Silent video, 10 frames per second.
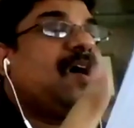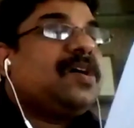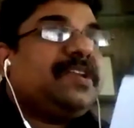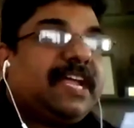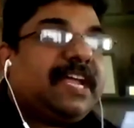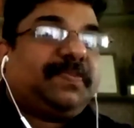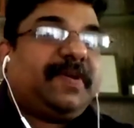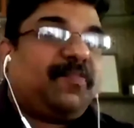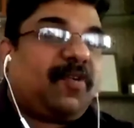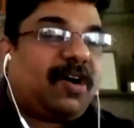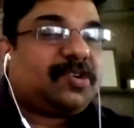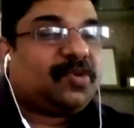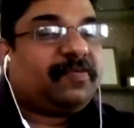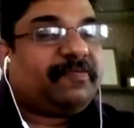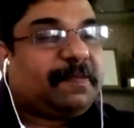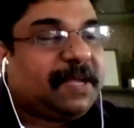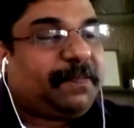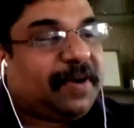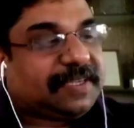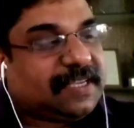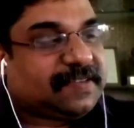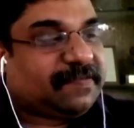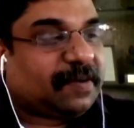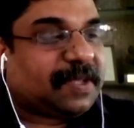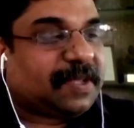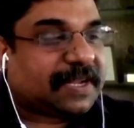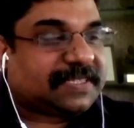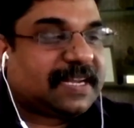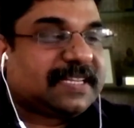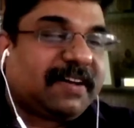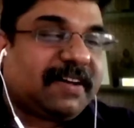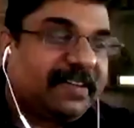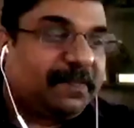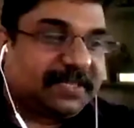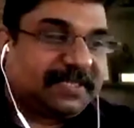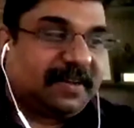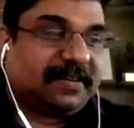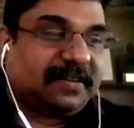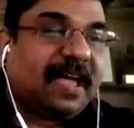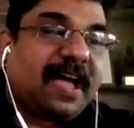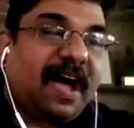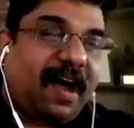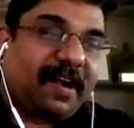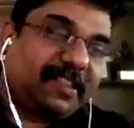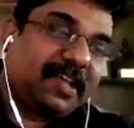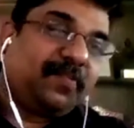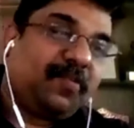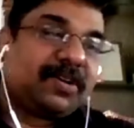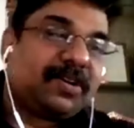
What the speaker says: needs to be brought to 50% from the present 75%. Another book,